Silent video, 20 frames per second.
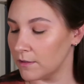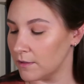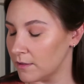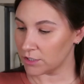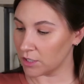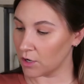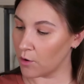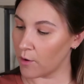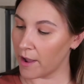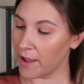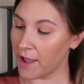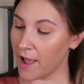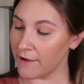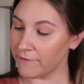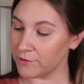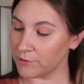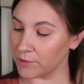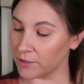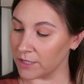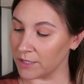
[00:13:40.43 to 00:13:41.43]
So I
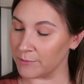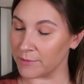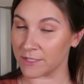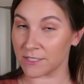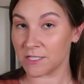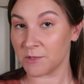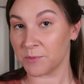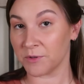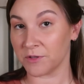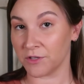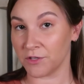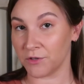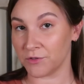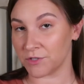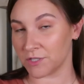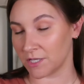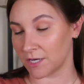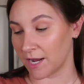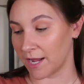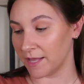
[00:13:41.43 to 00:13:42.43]
haven't really been typically
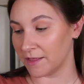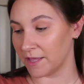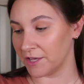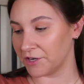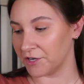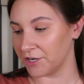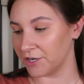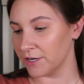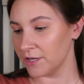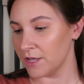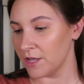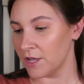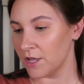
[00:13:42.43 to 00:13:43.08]
using an eyeliner.